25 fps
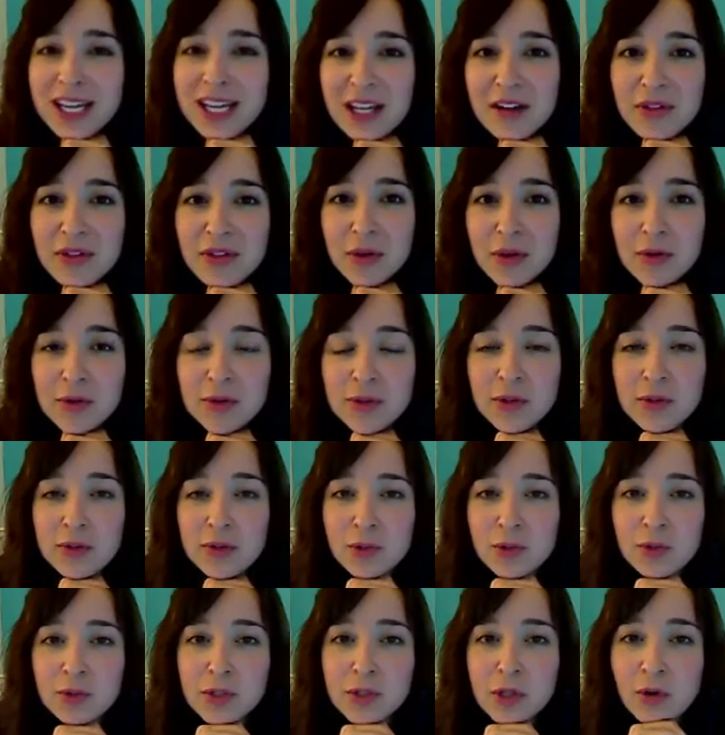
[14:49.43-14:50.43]
I love those.
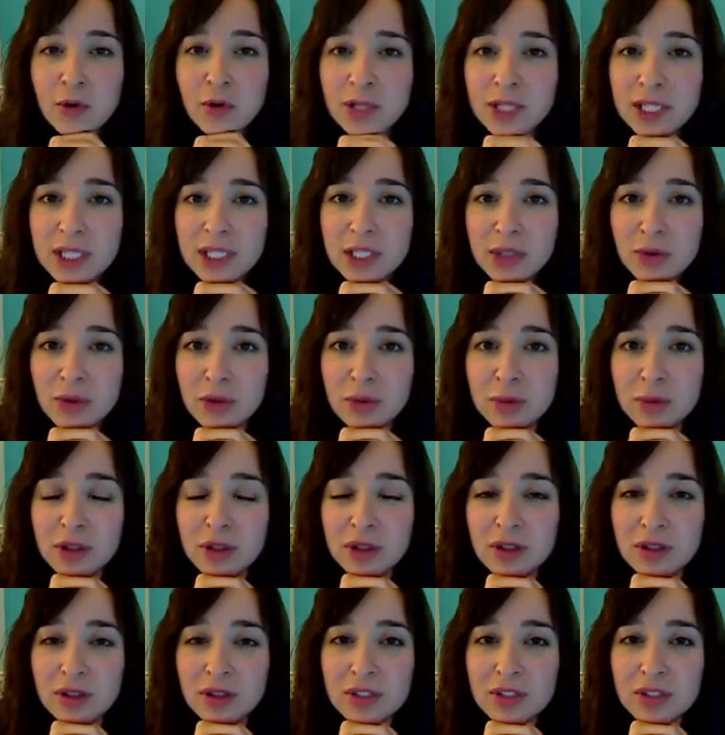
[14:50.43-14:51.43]
Those are totally
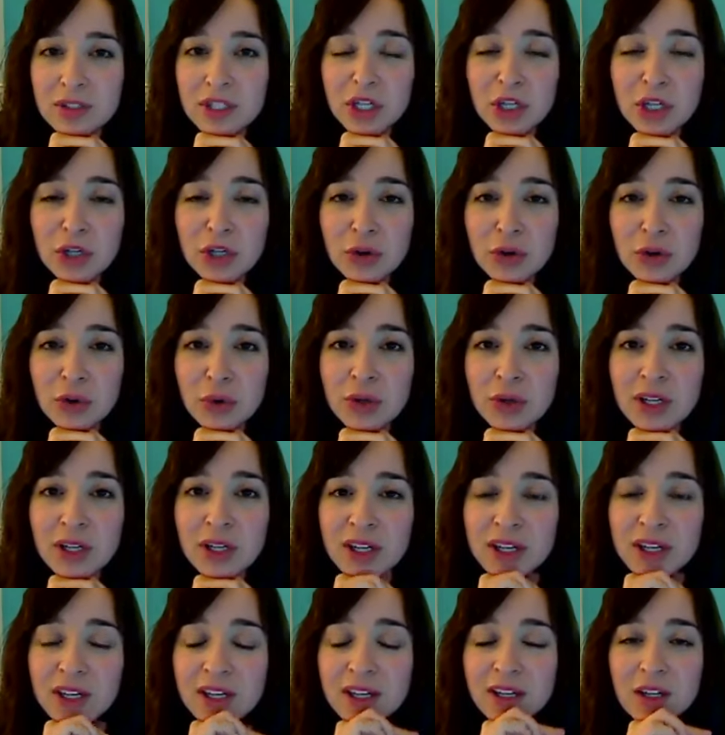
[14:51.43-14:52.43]
doable too.
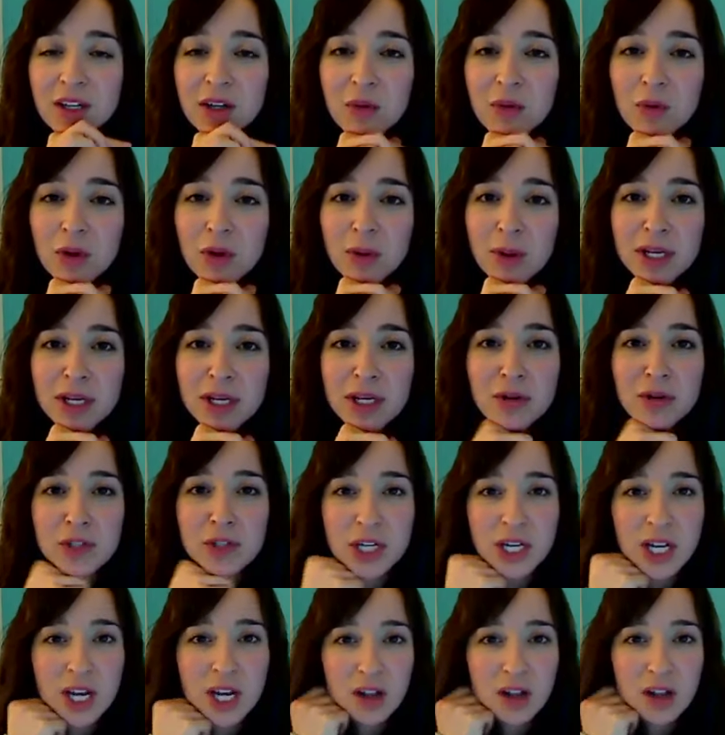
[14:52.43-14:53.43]
What about you,
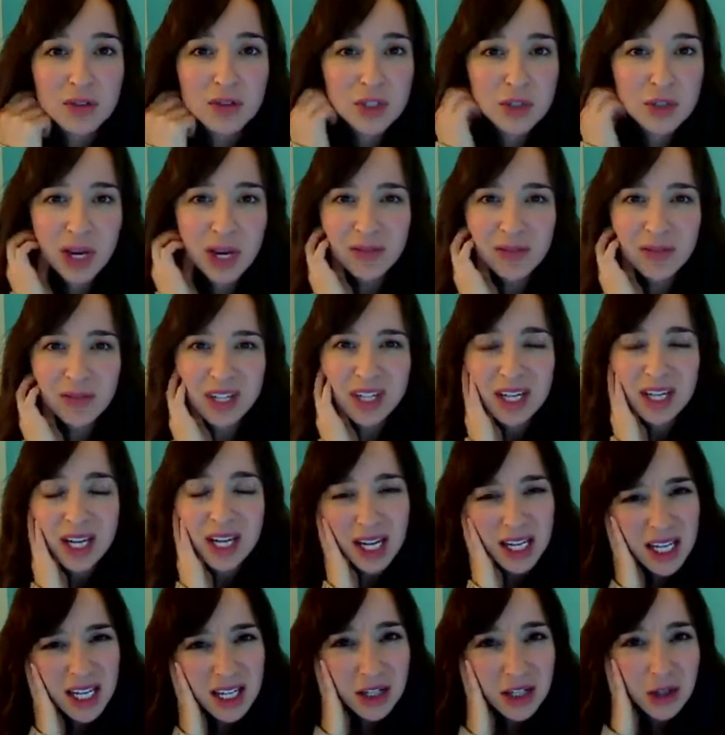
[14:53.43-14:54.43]
Janelle? Do you have
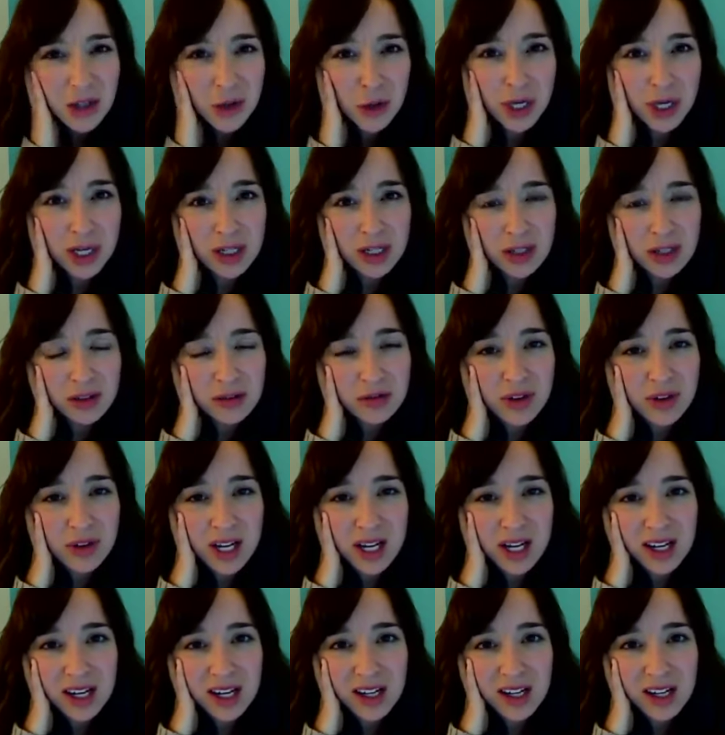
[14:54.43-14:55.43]
any creative
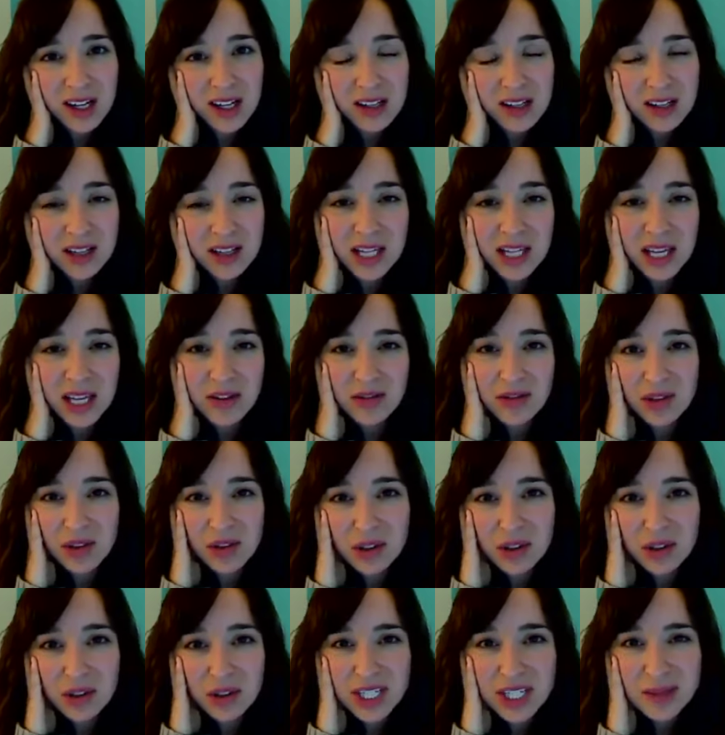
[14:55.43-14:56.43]

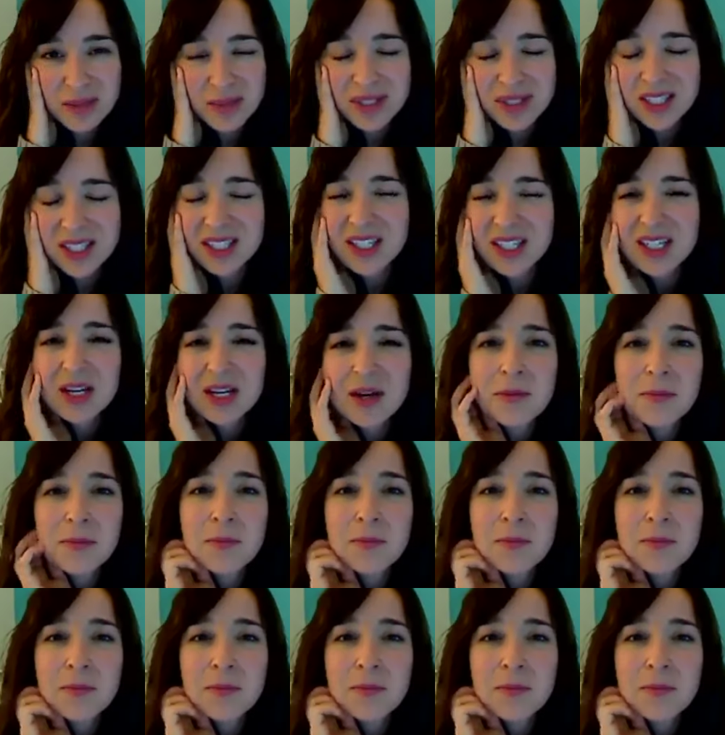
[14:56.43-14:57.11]
leftover tips?